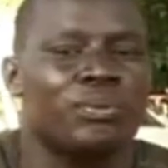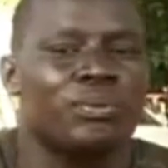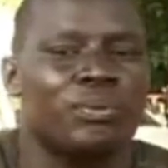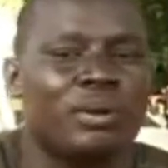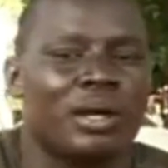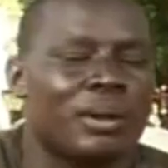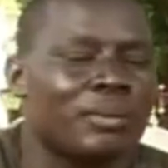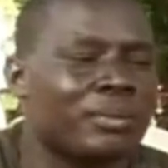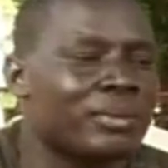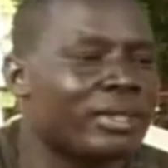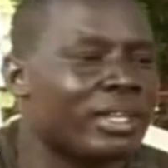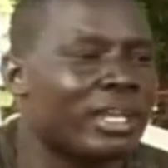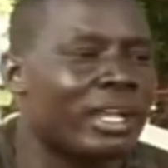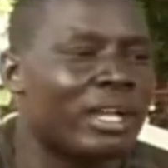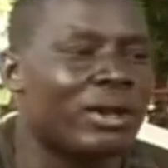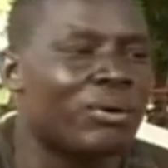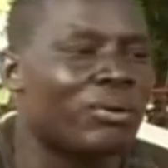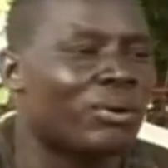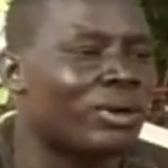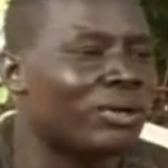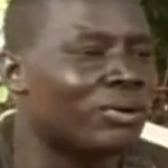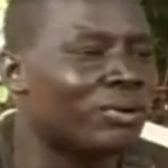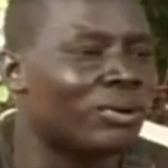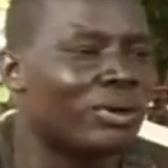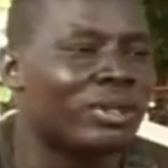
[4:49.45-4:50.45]
Bamia,
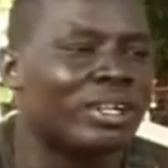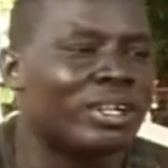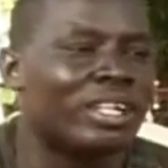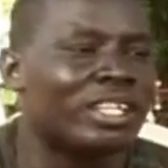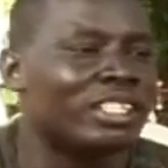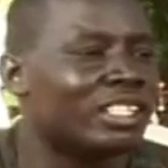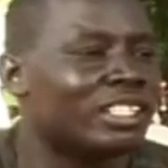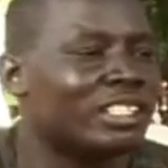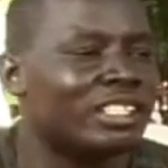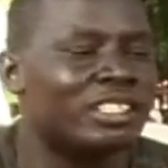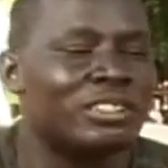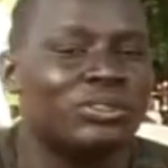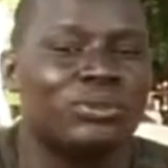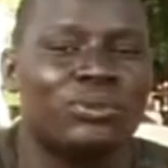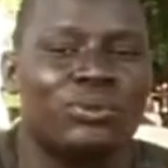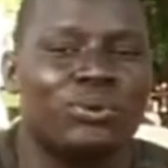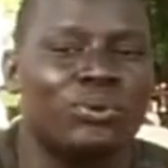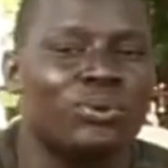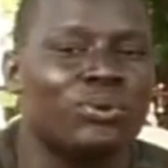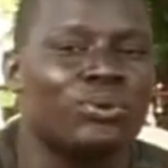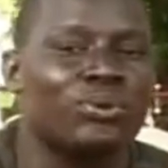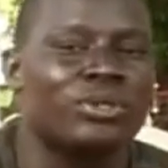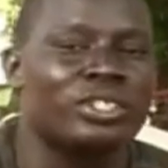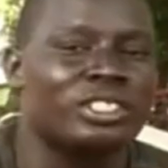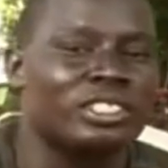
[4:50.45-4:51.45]
what, I just didn't
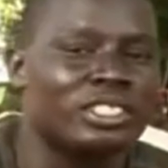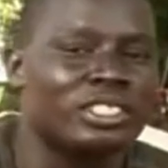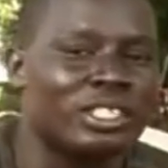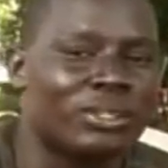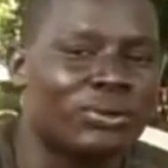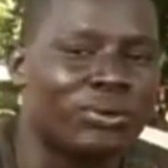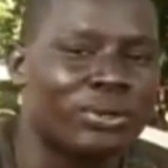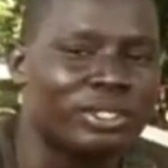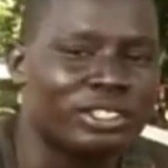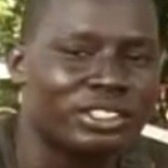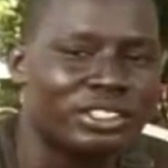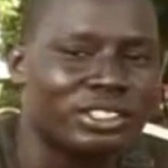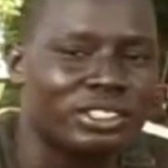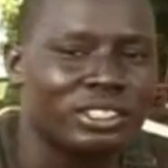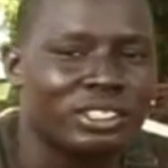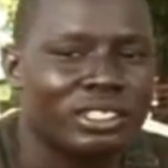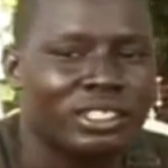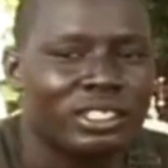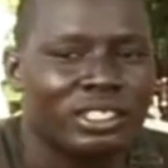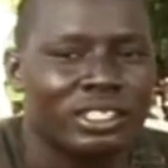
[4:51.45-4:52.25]
cool get your quest.